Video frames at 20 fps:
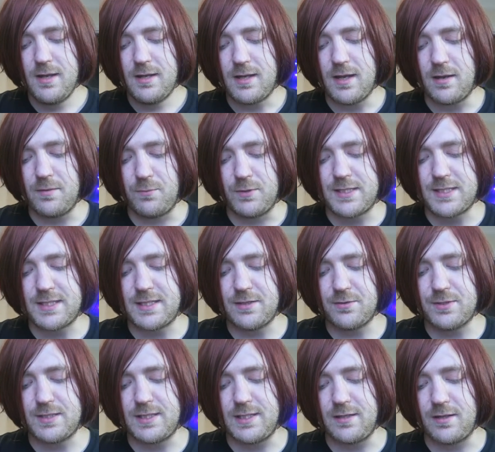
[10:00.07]
Yet we
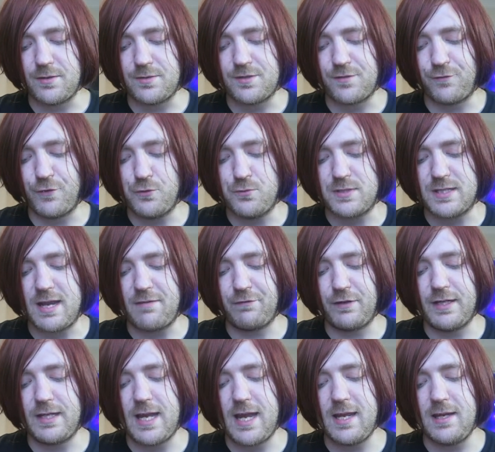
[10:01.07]
still see those fools
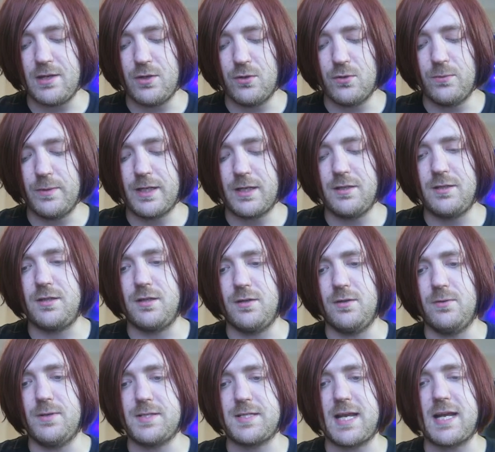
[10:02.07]
every day, all we can
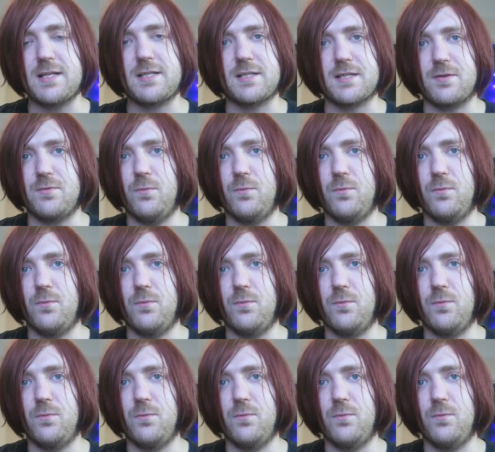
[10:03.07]
do is ask